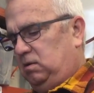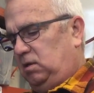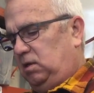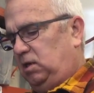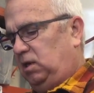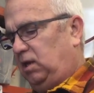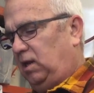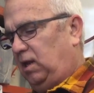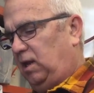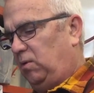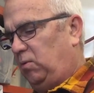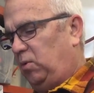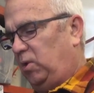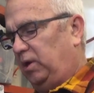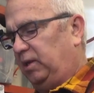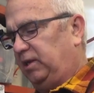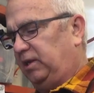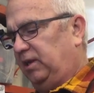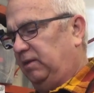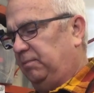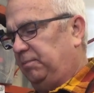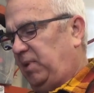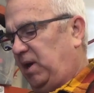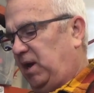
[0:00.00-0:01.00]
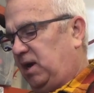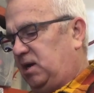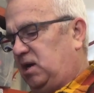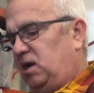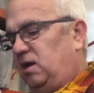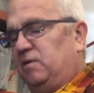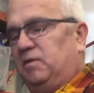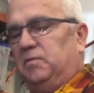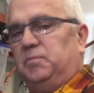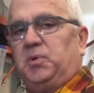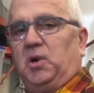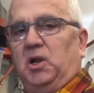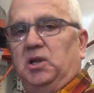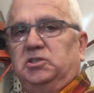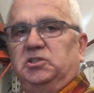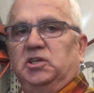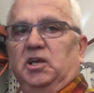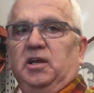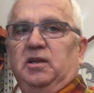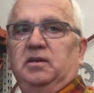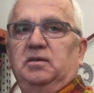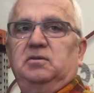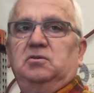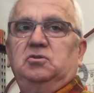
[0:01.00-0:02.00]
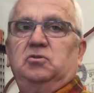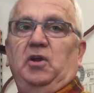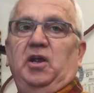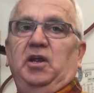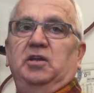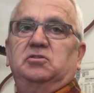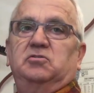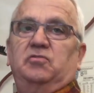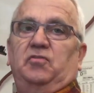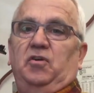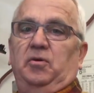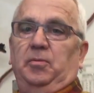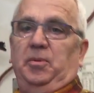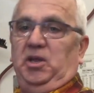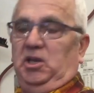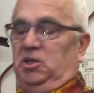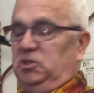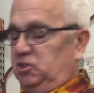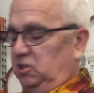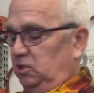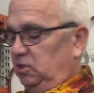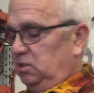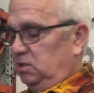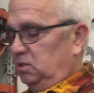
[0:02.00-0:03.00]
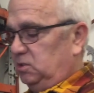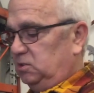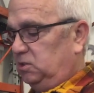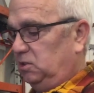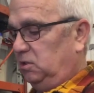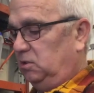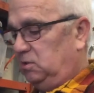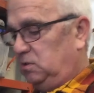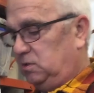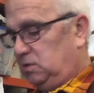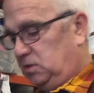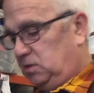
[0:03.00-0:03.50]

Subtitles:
And I want to get back on Project Transformation, so